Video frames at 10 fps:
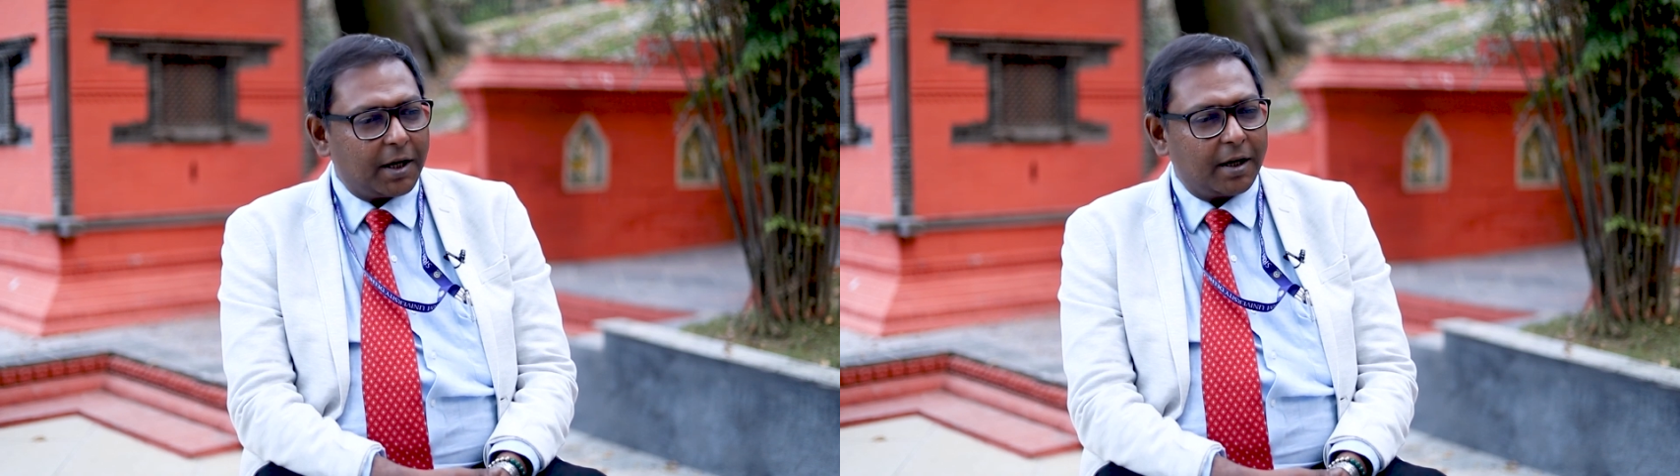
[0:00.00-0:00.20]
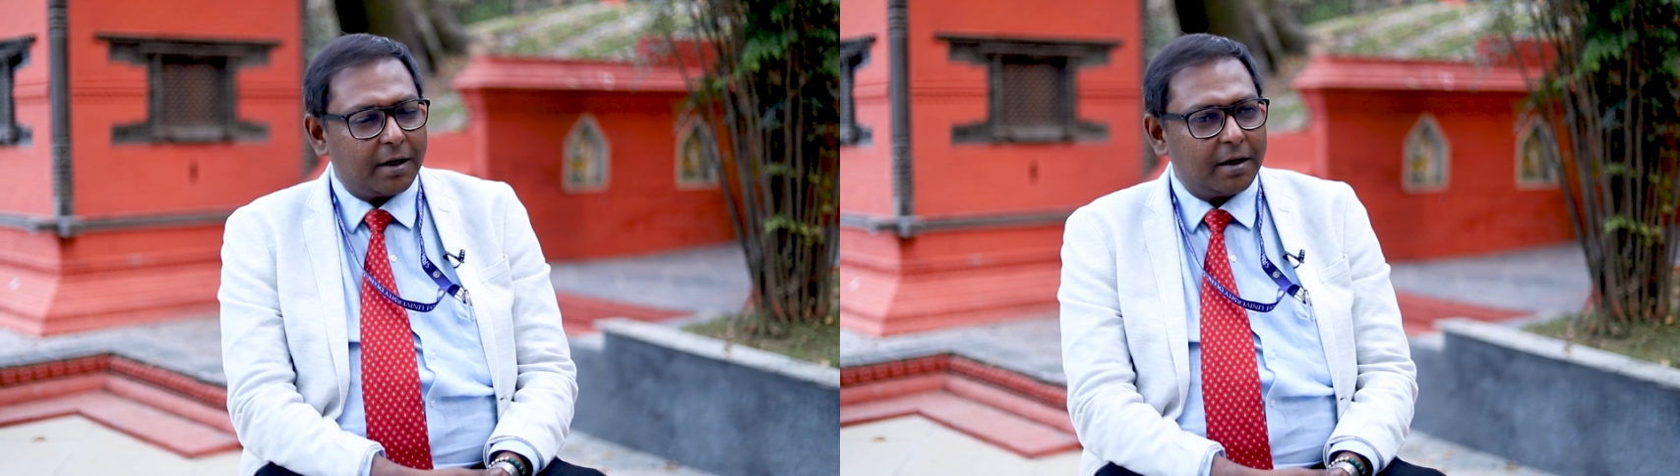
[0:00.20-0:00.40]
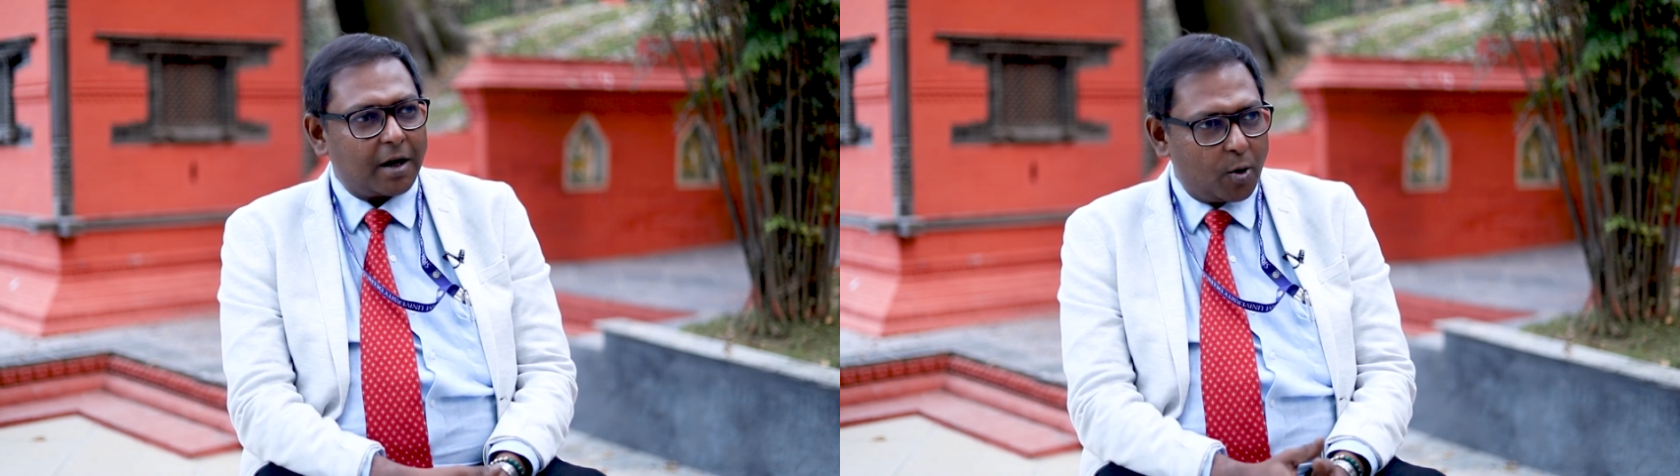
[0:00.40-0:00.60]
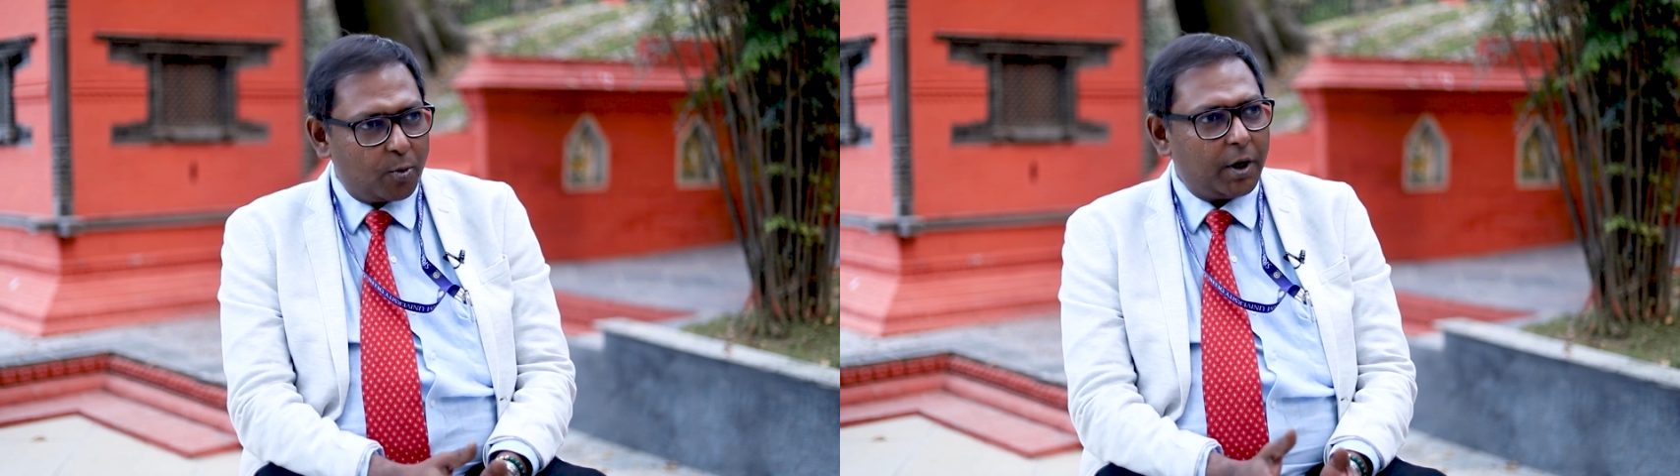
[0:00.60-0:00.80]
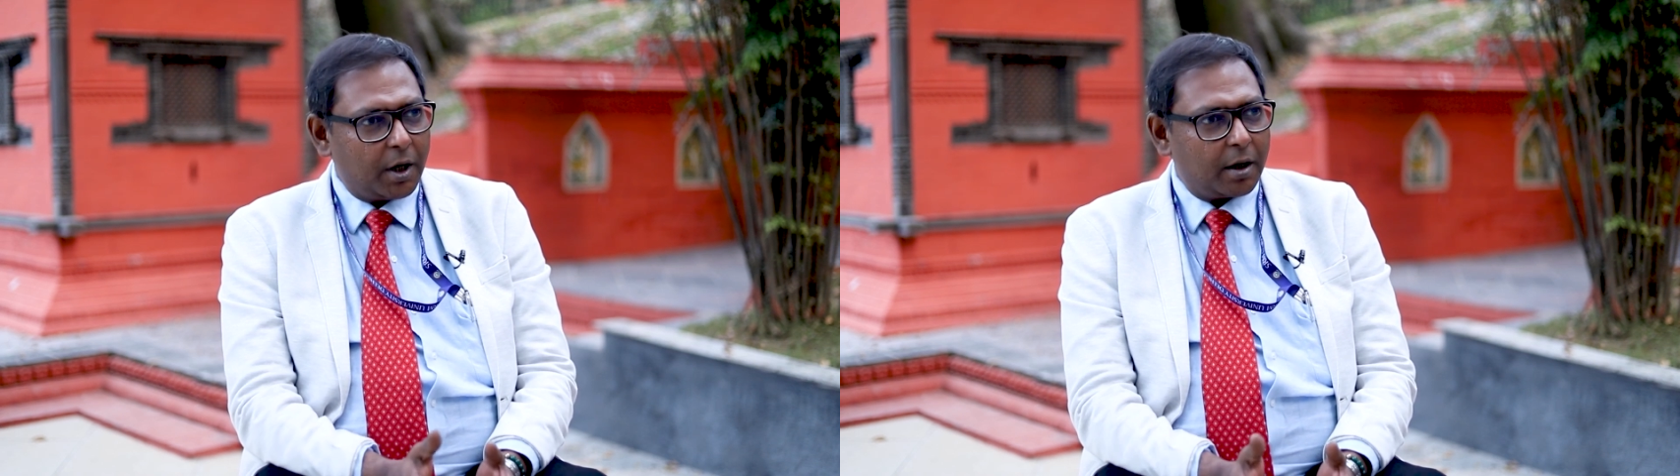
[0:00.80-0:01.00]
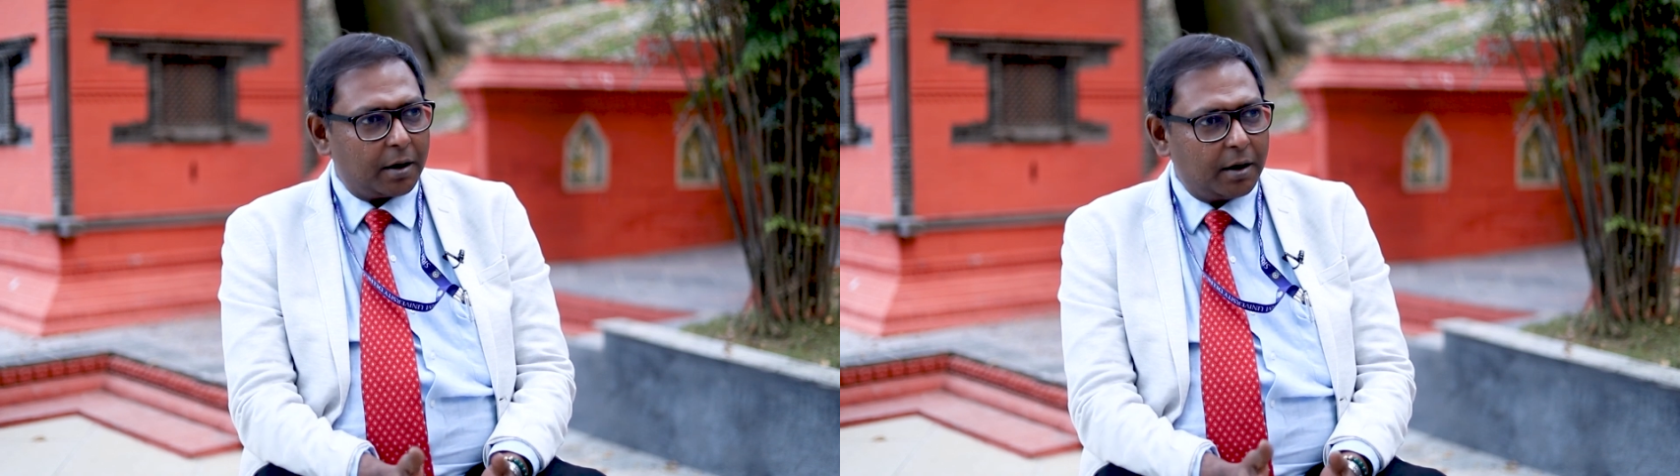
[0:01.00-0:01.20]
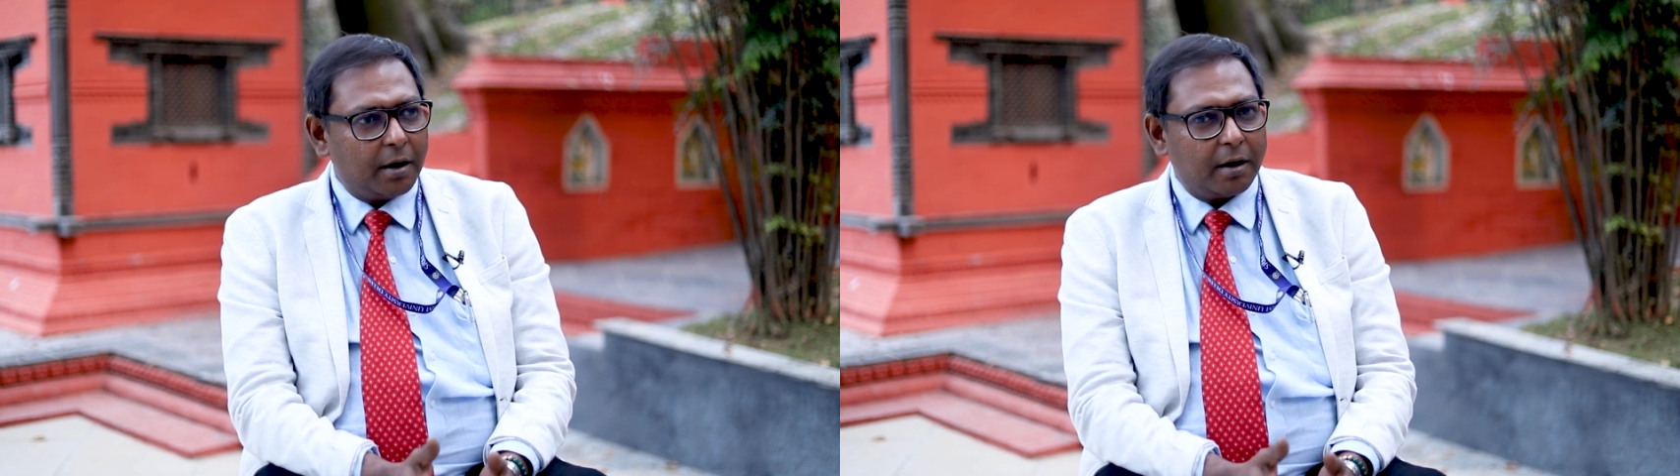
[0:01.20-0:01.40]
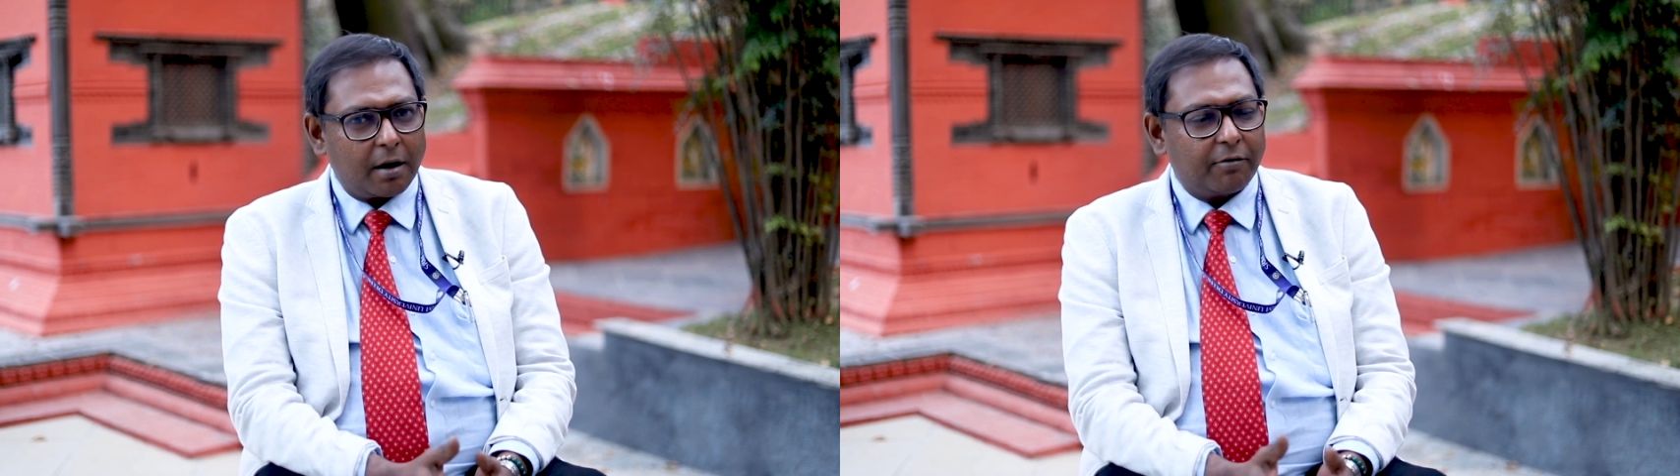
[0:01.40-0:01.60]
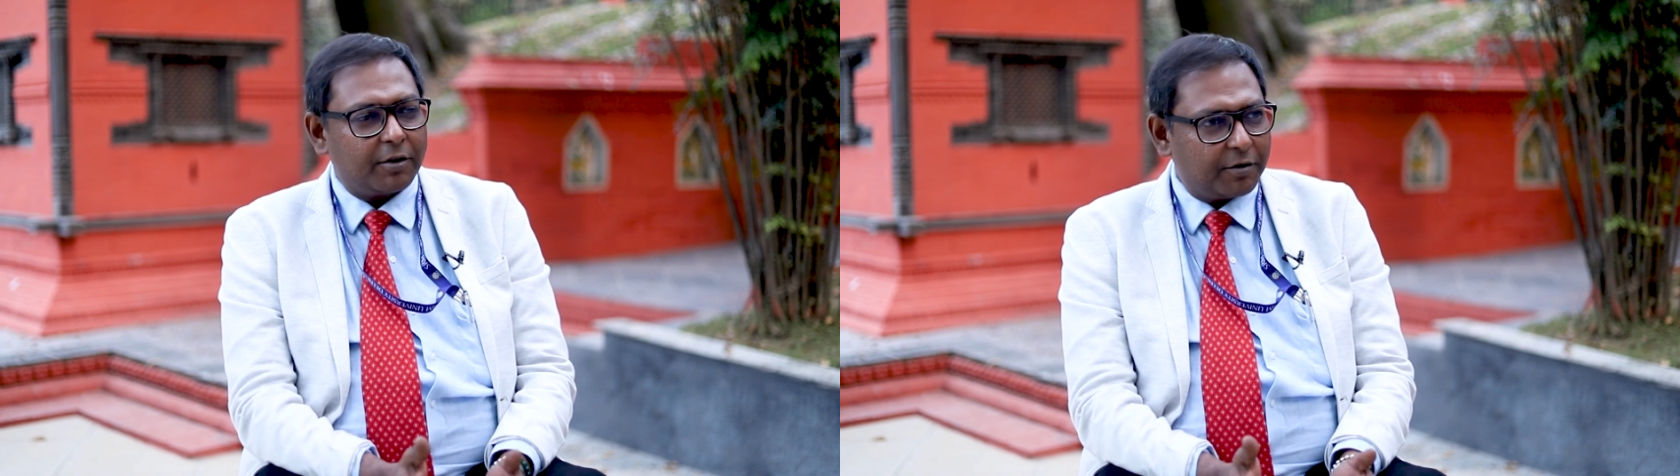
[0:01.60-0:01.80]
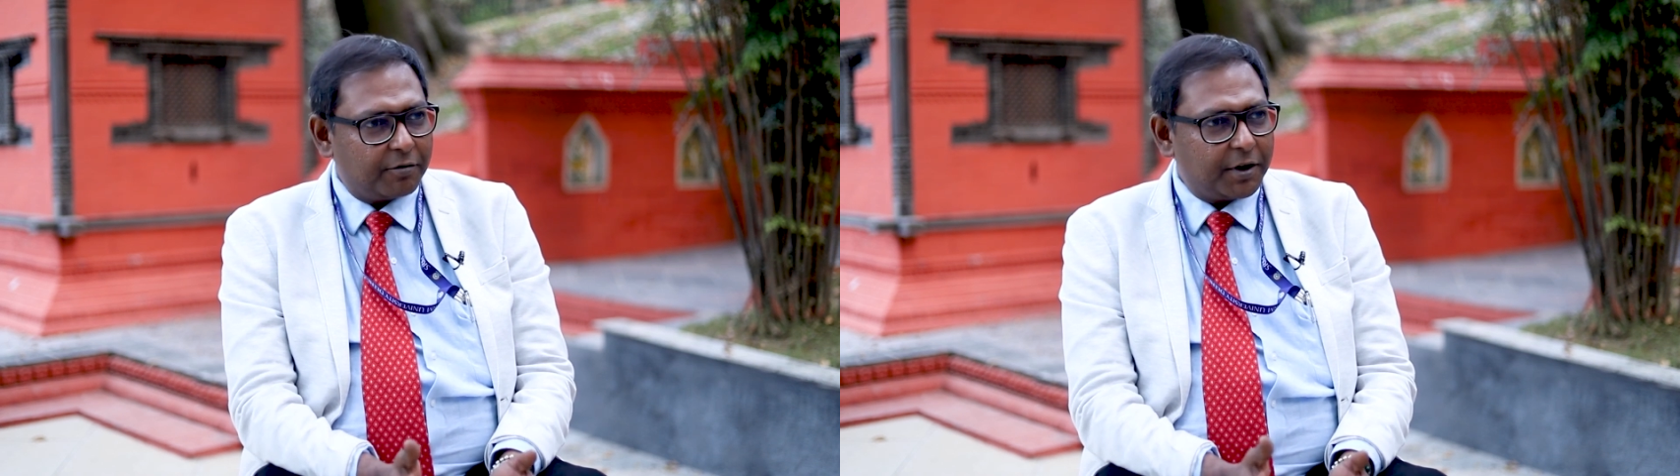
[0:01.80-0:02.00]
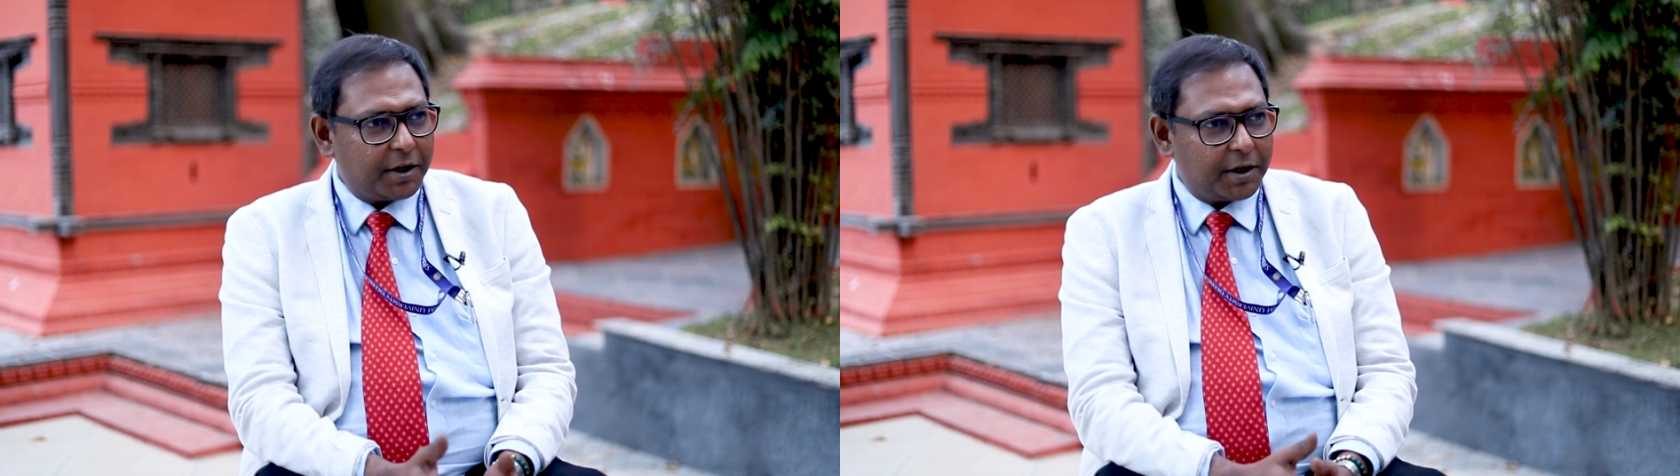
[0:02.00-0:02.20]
and now we are here after 50